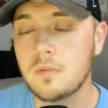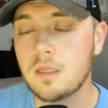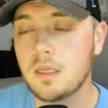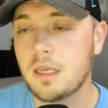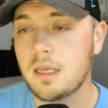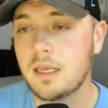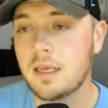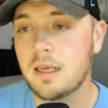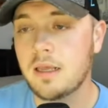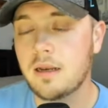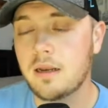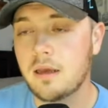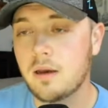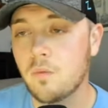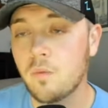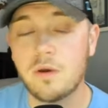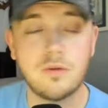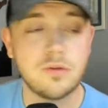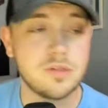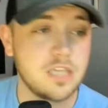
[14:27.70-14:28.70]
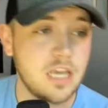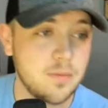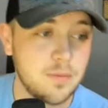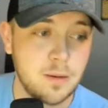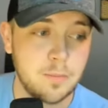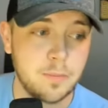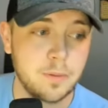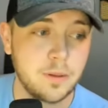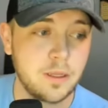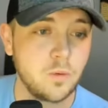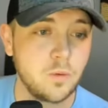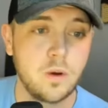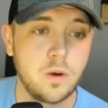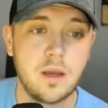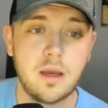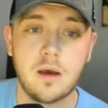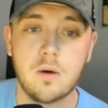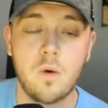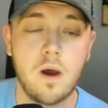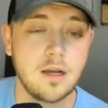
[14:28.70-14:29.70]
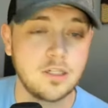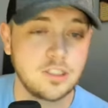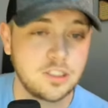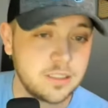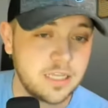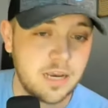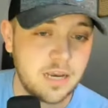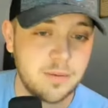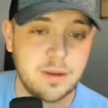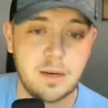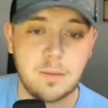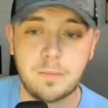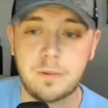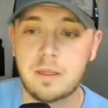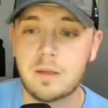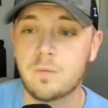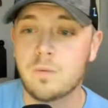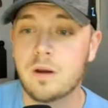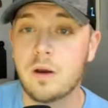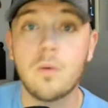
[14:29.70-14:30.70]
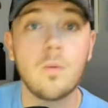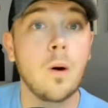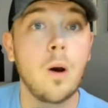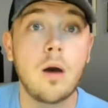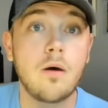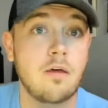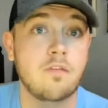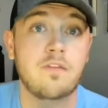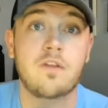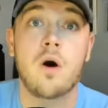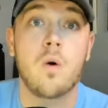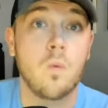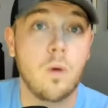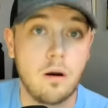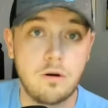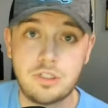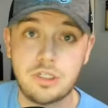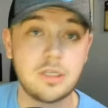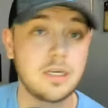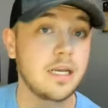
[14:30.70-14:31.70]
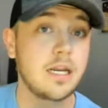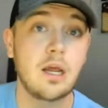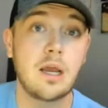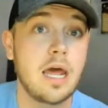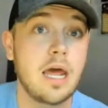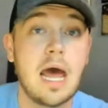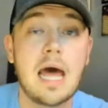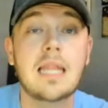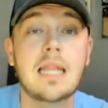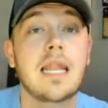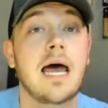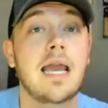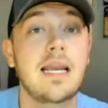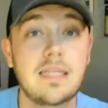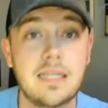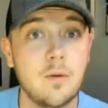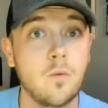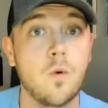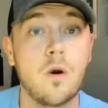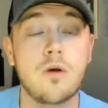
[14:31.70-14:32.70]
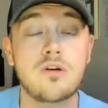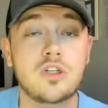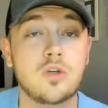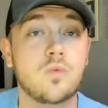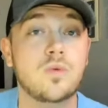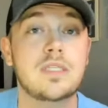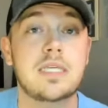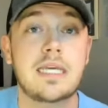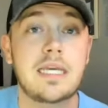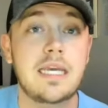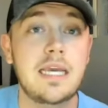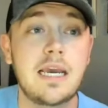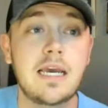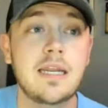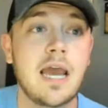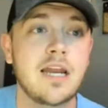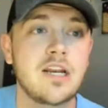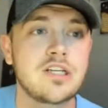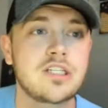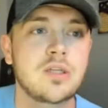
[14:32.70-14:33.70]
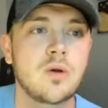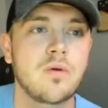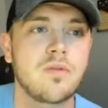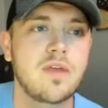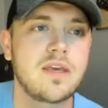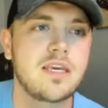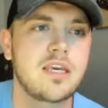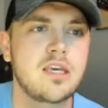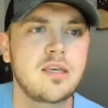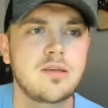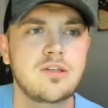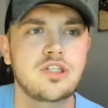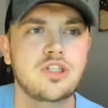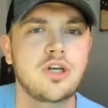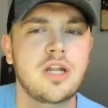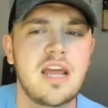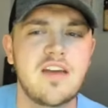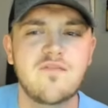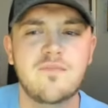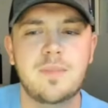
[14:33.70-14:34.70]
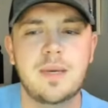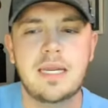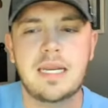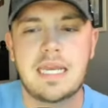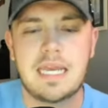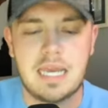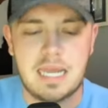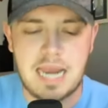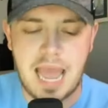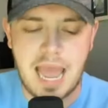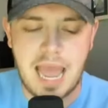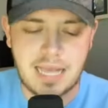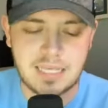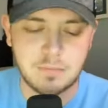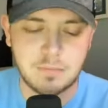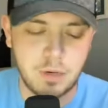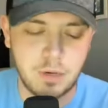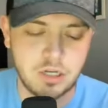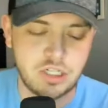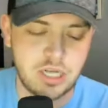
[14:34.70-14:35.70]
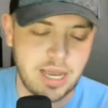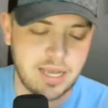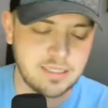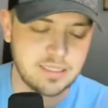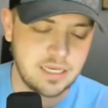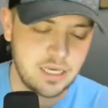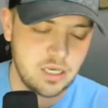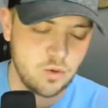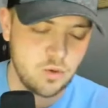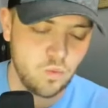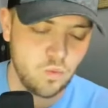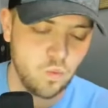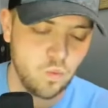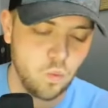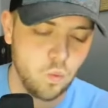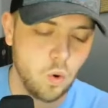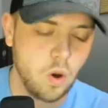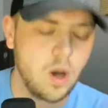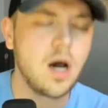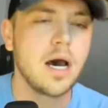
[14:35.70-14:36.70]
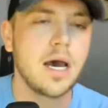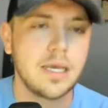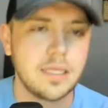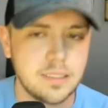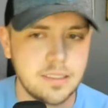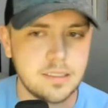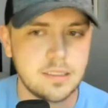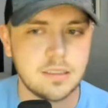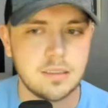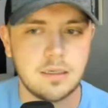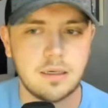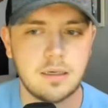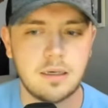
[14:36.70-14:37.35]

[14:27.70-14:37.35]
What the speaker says: And Withers came in and played well. Washington came in and played well. I thought Wojcik, and I like that Wojcik was in. I just don't think he should have been in as much as he was,